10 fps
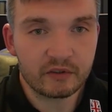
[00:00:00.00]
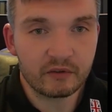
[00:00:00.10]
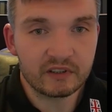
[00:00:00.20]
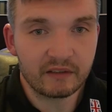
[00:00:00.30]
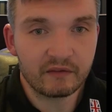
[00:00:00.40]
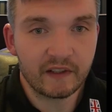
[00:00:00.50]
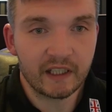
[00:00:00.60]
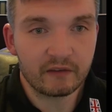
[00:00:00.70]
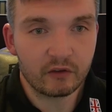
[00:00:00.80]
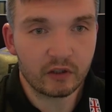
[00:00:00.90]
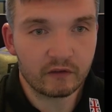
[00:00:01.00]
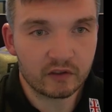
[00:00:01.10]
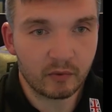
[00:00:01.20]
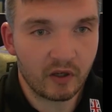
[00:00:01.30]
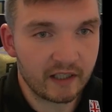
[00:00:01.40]
do the same thing. If you're looking for
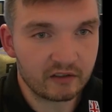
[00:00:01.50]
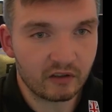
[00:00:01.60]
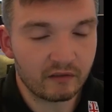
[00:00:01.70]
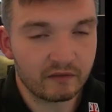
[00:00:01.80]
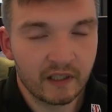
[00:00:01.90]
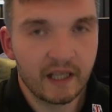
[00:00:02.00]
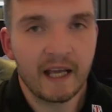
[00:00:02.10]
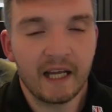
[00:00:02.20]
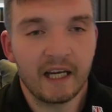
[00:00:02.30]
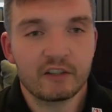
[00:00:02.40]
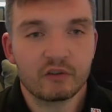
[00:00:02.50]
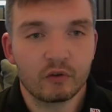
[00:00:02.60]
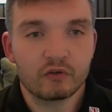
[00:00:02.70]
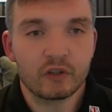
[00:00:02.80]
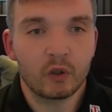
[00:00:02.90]
suppliers of electrical
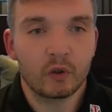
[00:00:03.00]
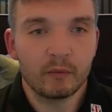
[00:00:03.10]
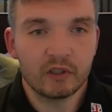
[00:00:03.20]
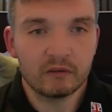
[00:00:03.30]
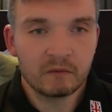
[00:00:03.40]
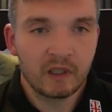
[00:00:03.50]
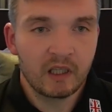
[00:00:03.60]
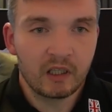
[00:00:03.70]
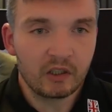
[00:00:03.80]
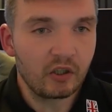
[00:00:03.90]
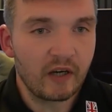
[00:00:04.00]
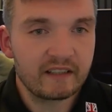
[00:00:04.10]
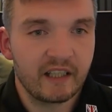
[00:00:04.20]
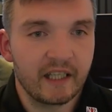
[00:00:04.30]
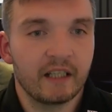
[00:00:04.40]
control equipment,
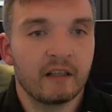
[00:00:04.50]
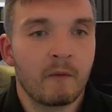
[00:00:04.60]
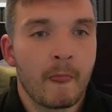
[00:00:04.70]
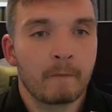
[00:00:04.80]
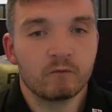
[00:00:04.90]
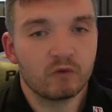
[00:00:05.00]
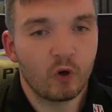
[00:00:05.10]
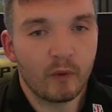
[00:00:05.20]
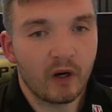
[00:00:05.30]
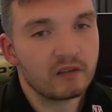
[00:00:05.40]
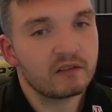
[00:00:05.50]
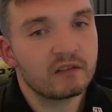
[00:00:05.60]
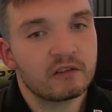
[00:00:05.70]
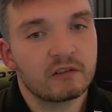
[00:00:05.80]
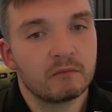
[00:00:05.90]
lighting,
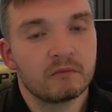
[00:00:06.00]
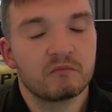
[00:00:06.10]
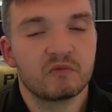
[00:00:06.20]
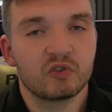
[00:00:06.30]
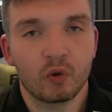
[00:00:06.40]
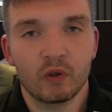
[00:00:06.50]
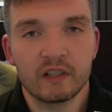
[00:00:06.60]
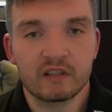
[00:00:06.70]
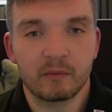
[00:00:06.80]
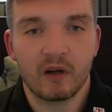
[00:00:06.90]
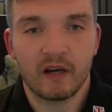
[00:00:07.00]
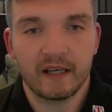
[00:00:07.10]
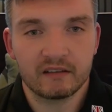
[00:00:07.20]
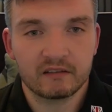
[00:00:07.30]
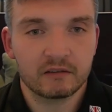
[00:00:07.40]
robots, tooling
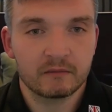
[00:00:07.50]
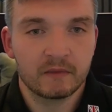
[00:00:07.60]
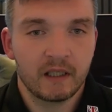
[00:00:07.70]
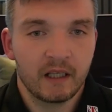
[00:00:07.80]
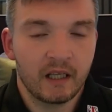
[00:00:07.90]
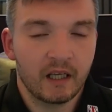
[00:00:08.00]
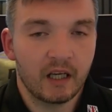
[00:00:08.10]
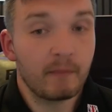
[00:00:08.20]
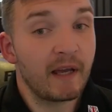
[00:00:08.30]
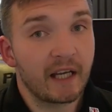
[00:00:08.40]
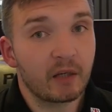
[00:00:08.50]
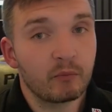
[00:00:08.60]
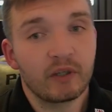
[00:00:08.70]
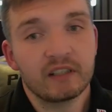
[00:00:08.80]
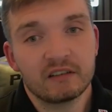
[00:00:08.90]
suppliers, air
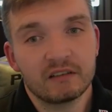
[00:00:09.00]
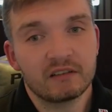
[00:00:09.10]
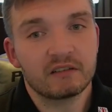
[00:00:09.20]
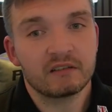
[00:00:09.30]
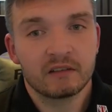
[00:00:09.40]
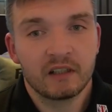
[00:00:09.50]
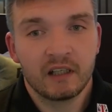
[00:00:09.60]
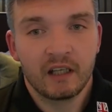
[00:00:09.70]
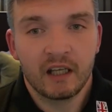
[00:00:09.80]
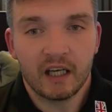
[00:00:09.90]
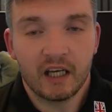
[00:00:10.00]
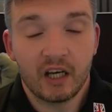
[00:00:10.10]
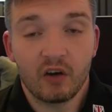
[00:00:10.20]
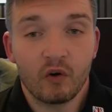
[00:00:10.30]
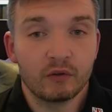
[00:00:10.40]
compressors,
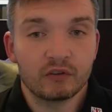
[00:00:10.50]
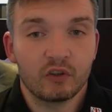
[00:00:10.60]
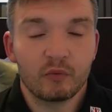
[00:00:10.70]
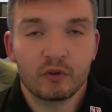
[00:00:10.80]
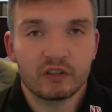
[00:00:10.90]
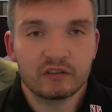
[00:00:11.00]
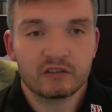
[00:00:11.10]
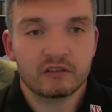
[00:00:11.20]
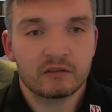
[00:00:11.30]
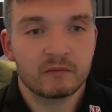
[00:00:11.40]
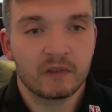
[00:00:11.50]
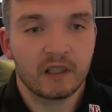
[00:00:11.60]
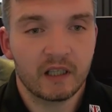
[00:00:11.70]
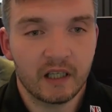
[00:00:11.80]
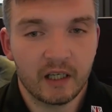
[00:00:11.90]
oils and lubricants,
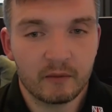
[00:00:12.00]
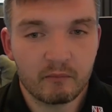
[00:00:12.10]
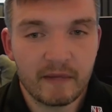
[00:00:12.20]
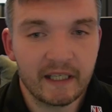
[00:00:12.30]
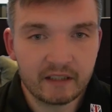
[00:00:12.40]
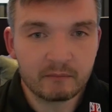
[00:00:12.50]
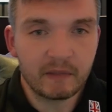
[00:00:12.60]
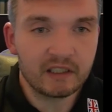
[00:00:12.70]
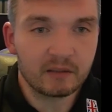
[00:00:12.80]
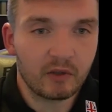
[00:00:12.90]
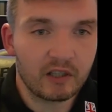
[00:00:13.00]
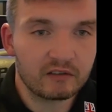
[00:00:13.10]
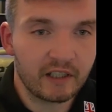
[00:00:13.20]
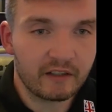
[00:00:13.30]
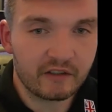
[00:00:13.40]
many suppliers in
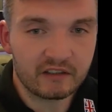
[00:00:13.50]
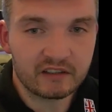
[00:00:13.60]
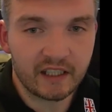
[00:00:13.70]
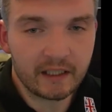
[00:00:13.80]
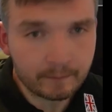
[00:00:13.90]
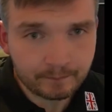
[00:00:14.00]
here, as you can see.